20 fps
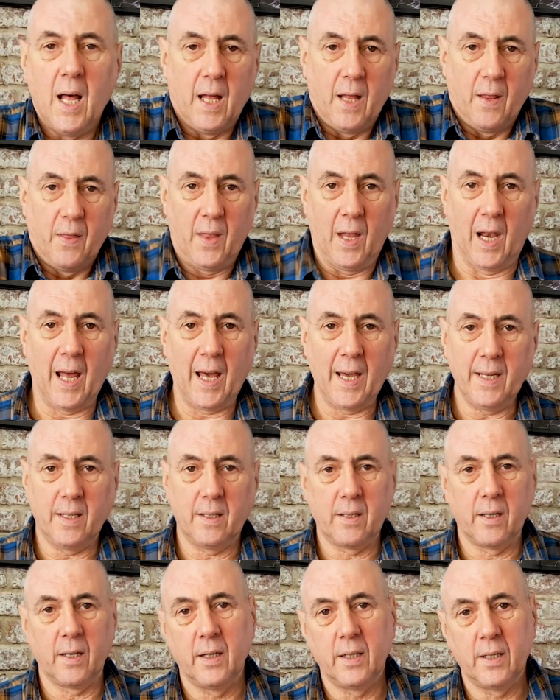the like,
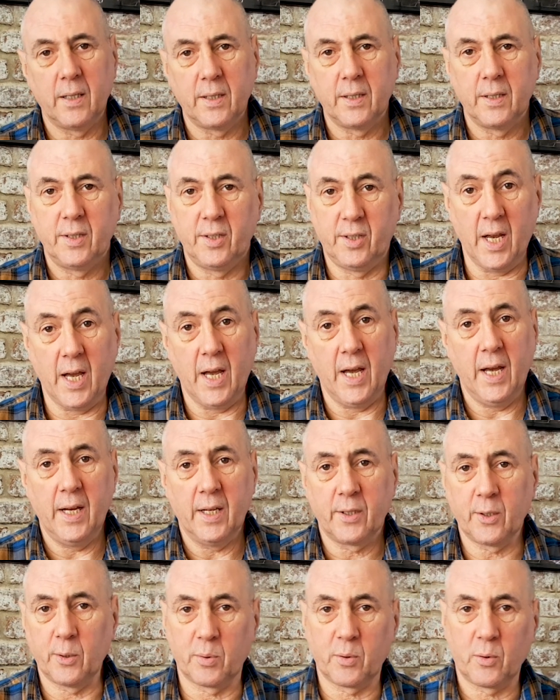share,
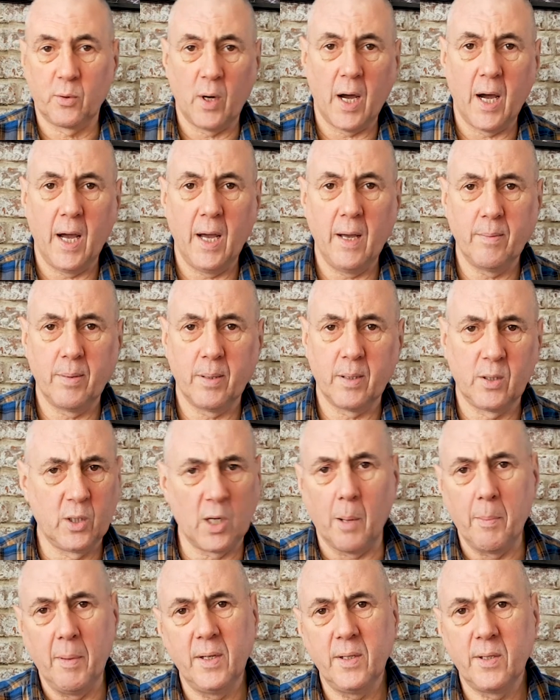subscribe,
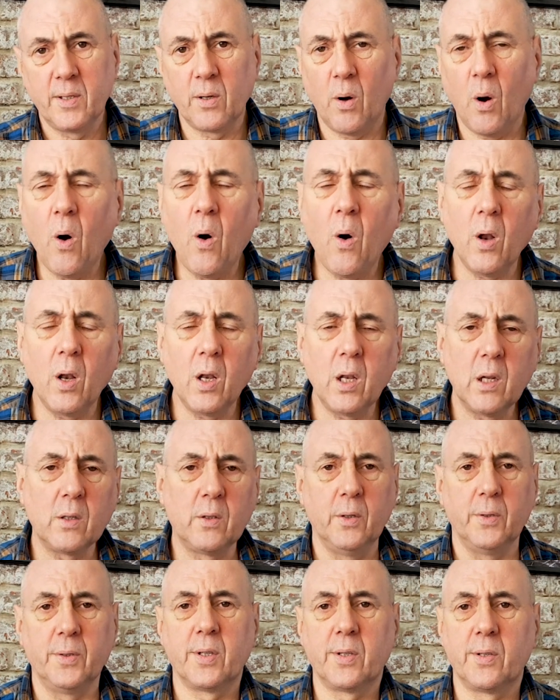comment, all the
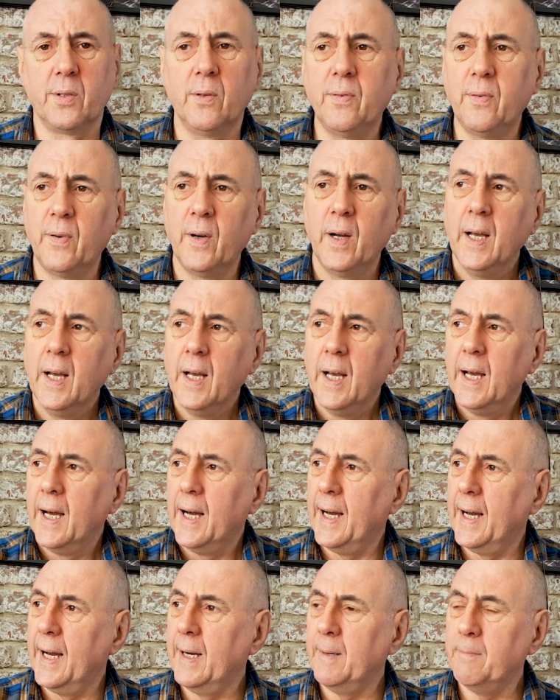good stuff.
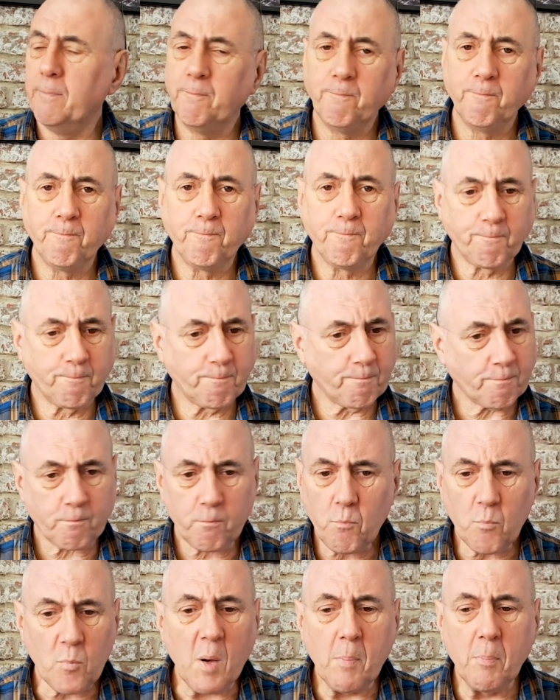
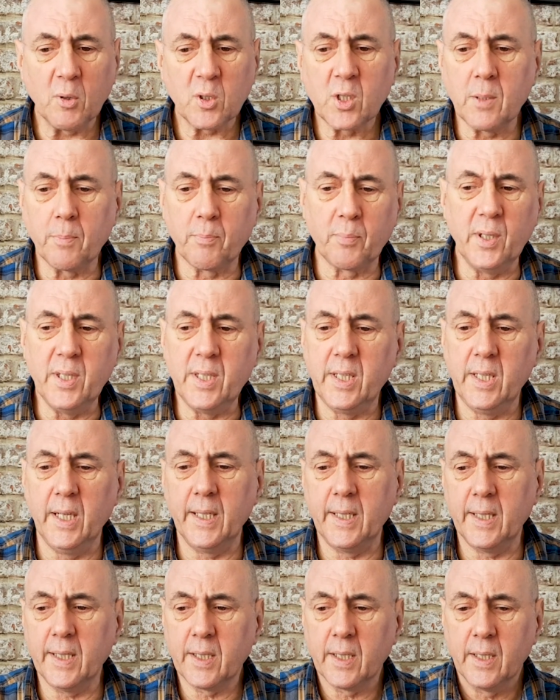Much
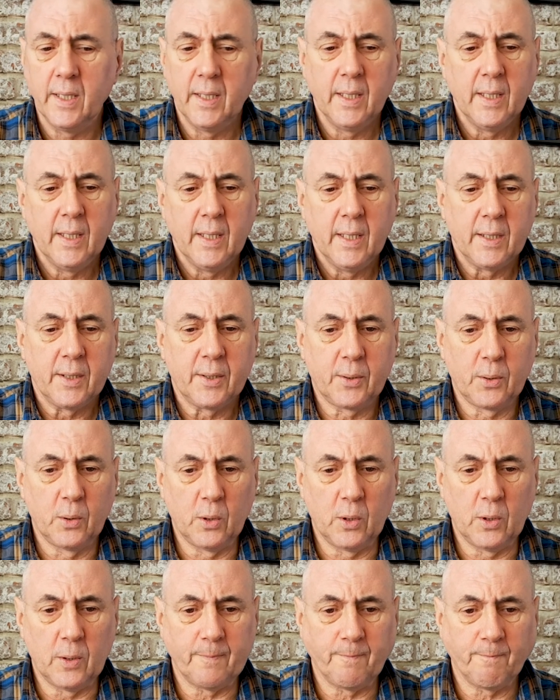appreciated.
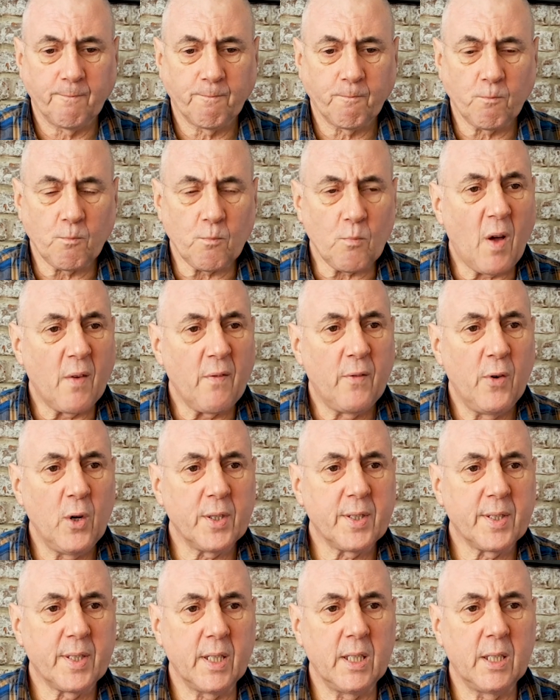So
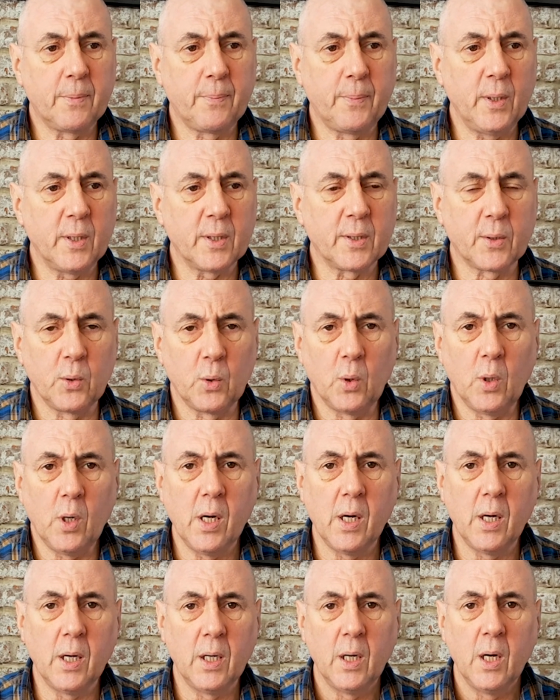first things first though,
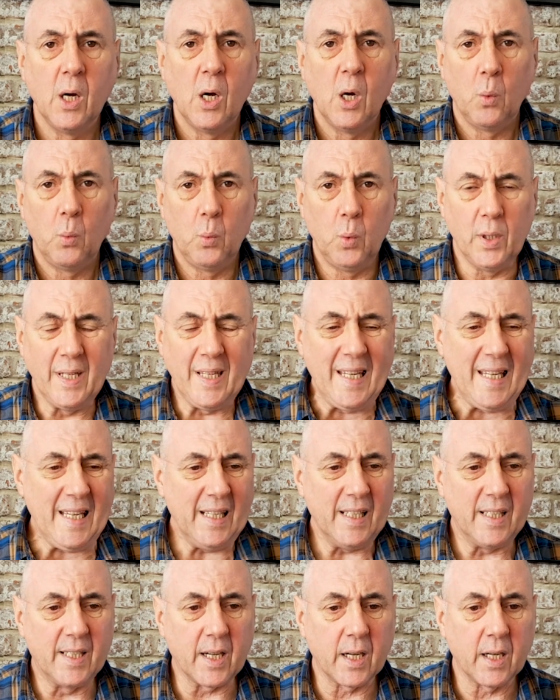we
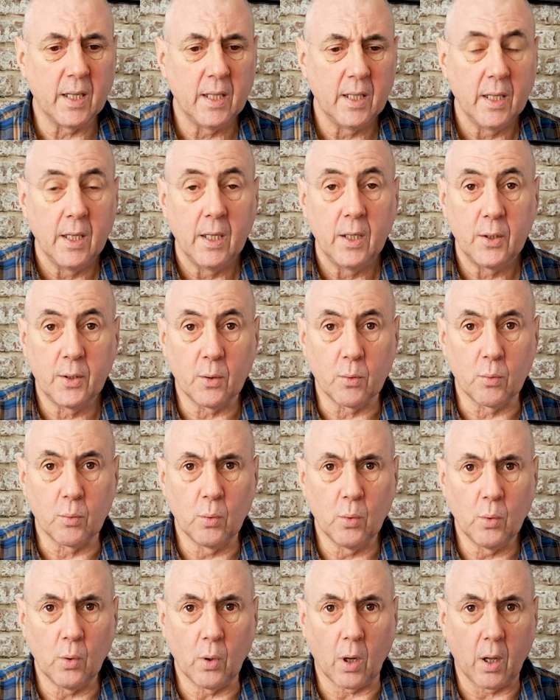need to
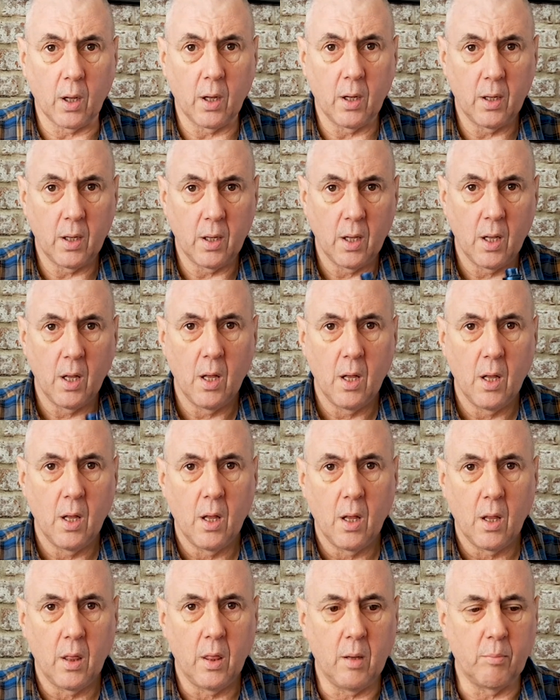roll
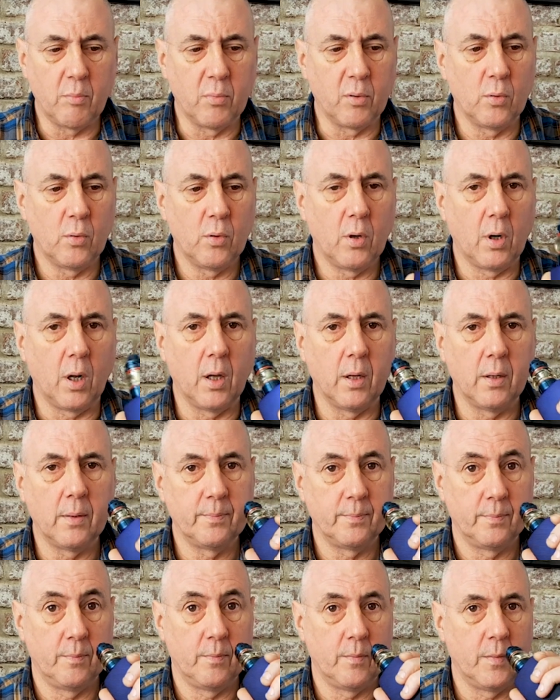the brawl.
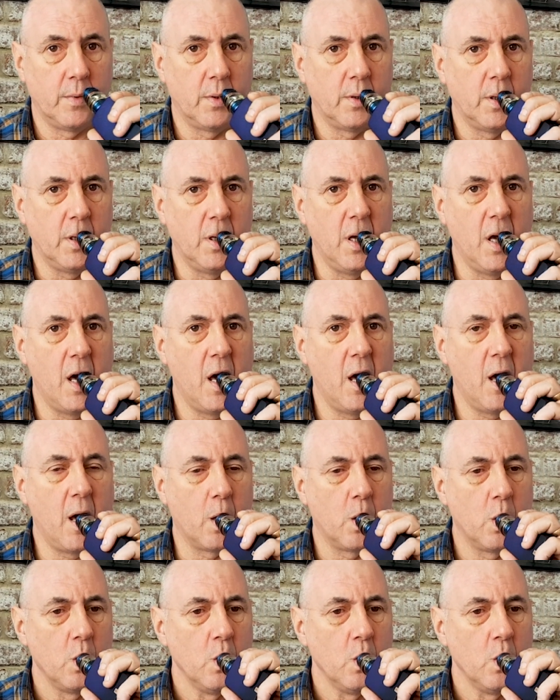Yeah.